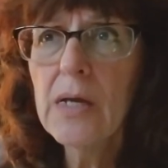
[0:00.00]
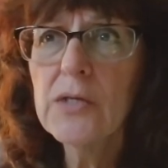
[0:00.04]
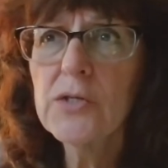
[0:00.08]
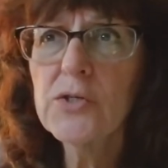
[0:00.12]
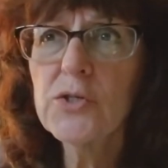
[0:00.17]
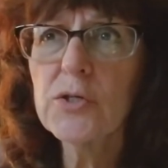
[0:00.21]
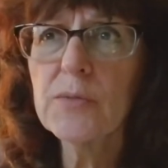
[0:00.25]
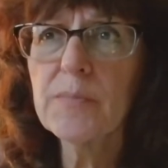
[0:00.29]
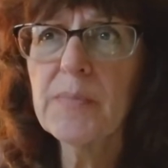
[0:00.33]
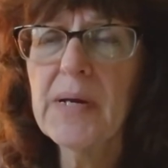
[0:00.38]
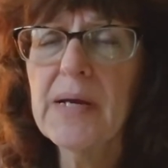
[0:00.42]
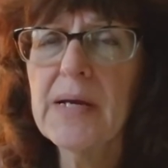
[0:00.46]

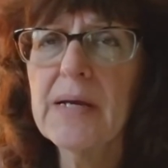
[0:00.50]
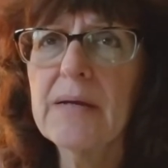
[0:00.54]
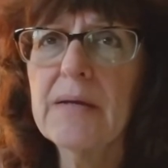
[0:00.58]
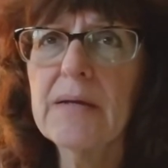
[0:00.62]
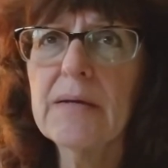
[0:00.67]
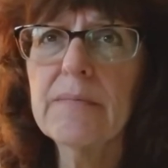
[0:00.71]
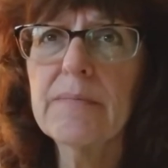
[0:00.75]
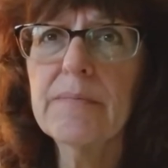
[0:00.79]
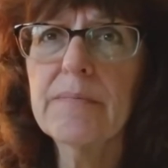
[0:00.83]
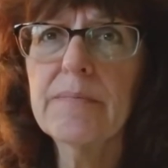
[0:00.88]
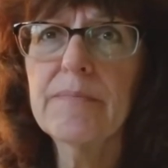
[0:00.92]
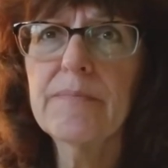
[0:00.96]
Took my
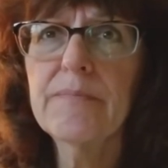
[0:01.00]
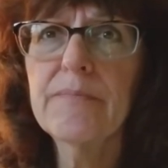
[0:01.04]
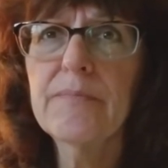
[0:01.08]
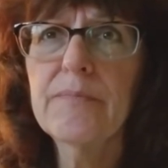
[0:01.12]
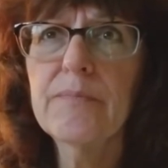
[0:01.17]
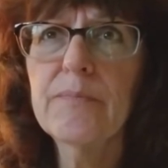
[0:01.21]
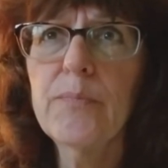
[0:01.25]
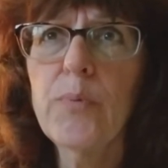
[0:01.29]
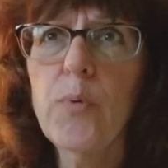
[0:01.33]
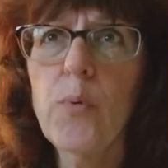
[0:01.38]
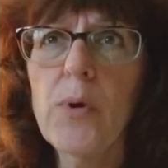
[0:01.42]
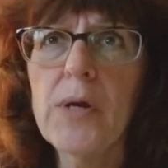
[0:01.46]

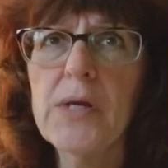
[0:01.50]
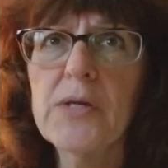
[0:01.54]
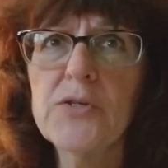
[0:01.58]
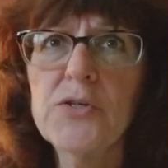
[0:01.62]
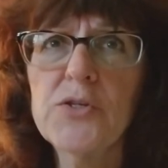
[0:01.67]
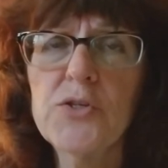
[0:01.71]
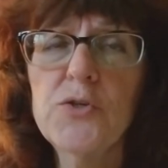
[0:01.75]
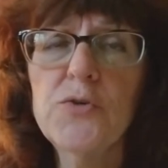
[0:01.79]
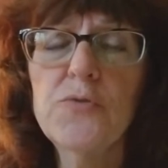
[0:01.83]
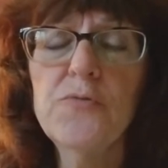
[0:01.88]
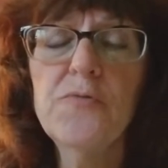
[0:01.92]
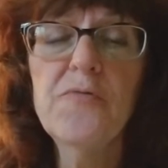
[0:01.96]

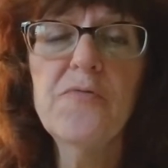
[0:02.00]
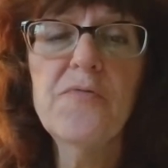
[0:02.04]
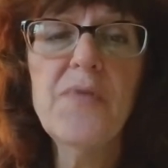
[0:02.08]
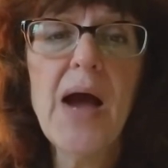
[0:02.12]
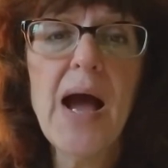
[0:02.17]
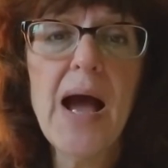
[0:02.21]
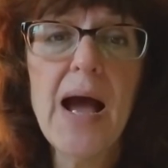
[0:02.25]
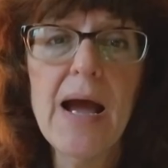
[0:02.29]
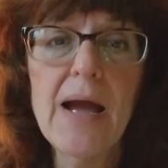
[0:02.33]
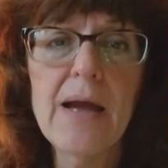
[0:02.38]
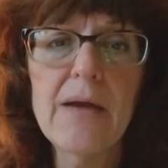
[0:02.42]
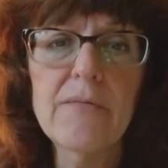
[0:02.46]

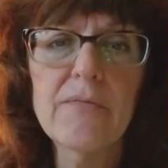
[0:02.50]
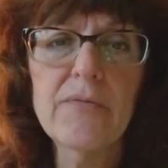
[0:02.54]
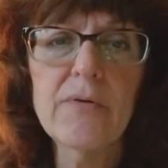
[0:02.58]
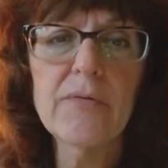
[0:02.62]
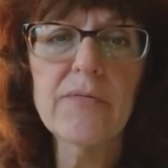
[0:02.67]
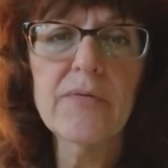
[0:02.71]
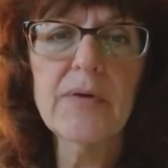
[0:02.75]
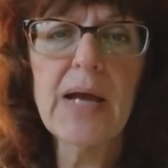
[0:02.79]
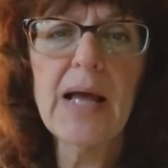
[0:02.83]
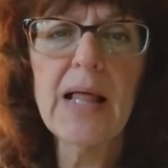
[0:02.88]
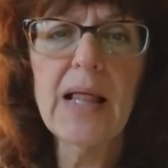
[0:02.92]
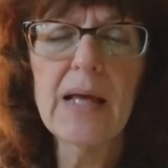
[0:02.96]
0.25
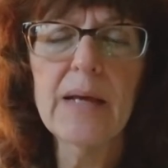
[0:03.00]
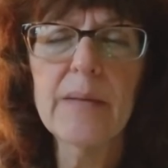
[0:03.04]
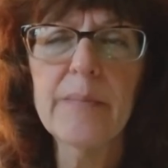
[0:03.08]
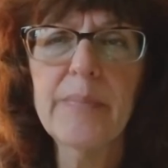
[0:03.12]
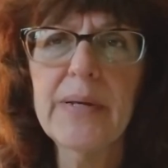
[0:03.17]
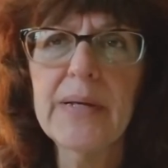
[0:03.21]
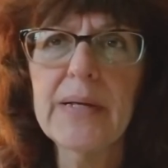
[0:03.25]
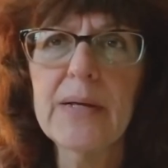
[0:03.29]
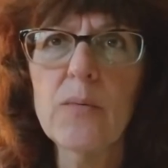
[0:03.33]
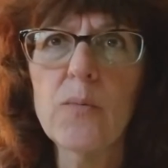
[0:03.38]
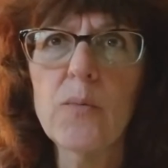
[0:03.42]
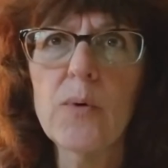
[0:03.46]
of
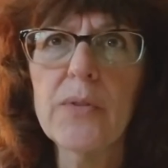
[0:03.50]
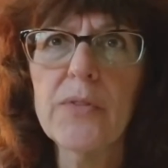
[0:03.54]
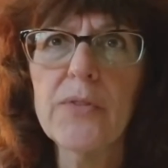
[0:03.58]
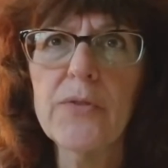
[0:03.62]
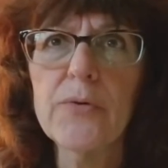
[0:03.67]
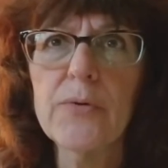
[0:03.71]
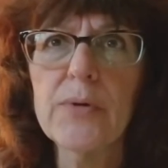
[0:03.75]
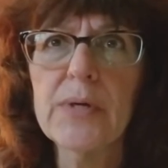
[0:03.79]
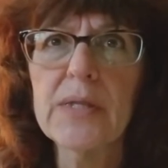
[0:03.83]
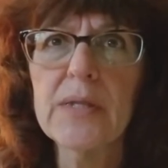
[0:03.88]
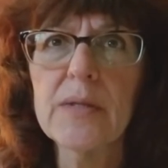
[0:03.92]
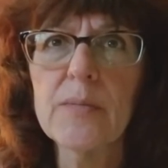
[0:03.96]
Klonopin at
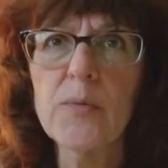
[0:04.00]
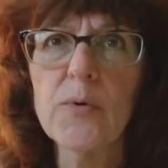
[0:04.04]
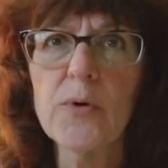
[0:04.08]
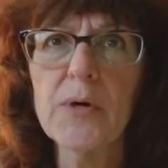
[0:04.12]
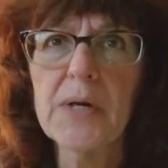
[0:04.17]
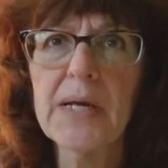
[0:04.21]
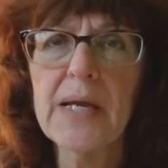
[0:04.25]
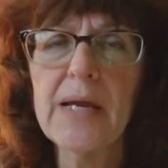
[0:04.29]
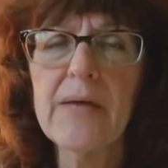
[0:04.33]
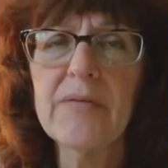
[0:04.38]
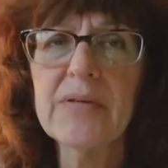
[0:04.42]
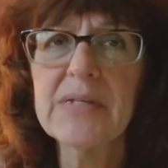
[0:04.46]
1.30 in the
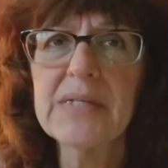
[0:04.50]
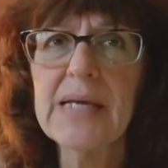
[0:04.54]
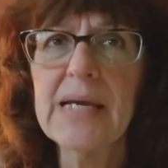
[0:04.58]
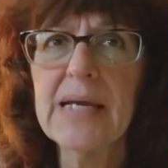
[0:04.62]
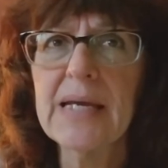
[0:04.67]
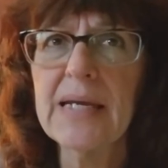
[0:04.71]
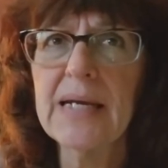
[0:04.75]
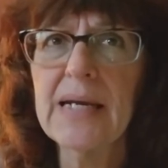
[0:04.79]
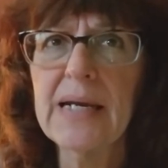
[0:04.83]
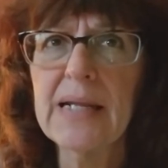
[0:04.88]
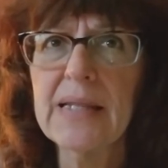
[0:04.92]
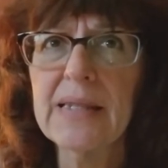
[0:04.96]
morning. Haven't
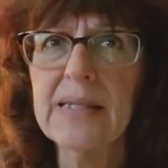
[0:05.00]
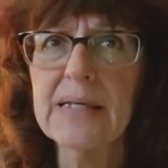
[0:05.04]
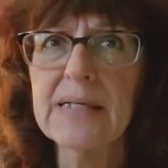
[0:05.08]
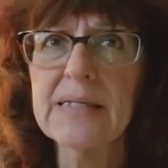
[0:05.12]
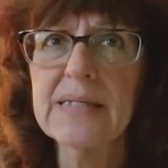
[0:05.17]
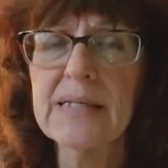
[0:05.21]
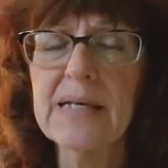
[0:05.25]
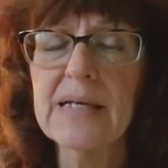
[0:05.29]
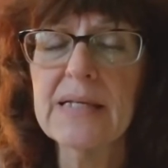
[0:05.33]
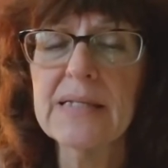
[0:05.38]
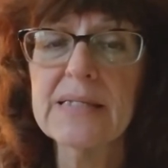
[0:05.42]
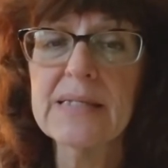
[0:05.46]
taken anything
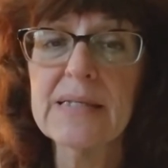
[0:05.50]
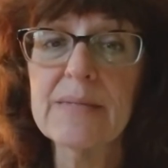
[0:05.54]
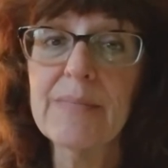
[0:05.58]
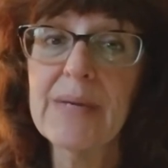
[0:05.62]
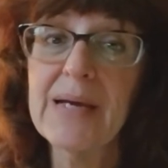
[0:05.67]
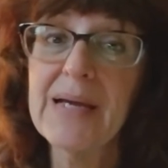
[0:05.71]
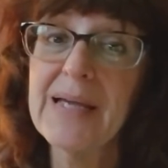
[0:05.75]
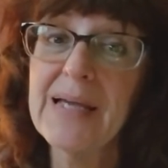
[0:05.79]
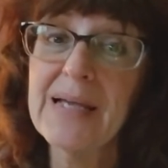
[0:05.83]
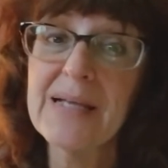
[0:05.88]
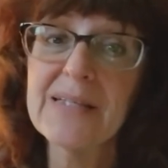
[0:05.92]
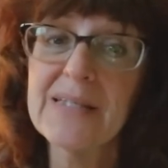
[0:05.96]
since, and
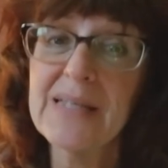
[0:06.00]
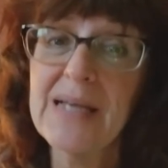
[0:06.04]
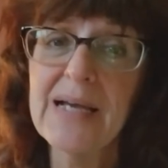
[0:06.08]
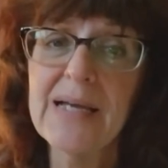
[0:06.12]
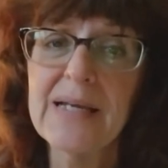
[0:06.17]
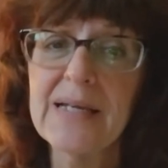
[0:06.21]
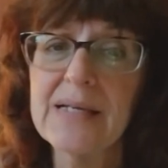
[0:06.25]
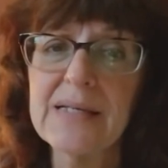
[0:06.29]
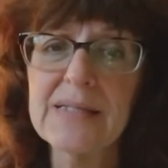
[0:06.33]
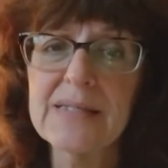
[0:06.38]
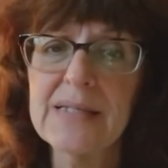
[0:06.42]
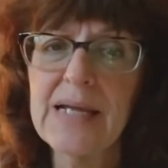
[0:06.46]
my
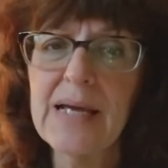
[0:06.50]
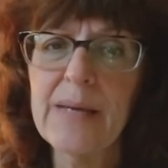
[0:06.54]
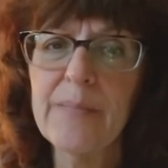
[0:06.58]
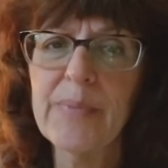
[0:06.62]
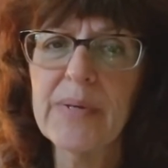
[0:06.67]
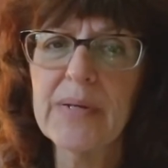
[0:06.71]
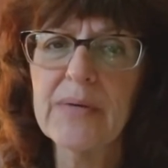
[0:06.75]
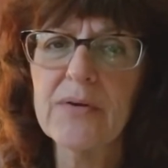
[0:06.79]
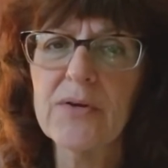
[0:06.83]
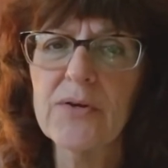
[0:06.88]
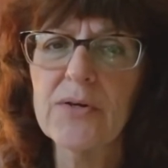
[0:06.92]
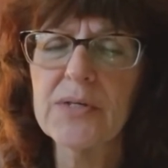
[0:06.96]
anxiety has not
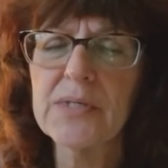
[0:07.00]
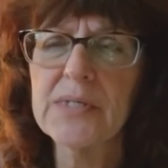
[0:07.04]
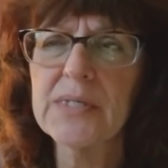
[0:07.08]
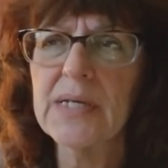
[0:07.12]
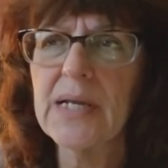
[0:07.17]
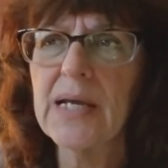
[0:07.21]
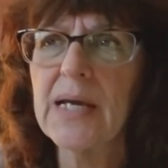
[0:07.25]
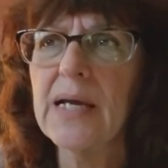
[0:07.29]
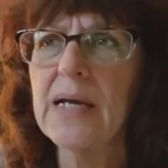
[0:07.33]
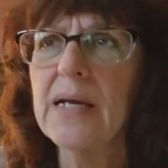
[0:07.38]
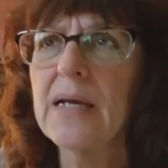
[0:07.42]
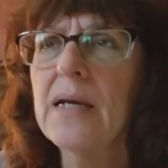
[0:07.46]
been good
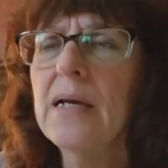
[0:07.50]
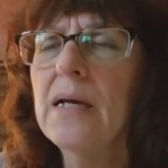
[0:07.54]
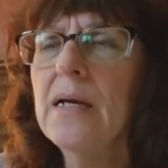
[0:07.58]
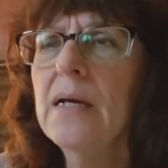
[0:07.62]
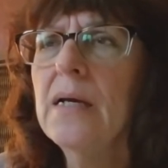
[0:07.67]
today.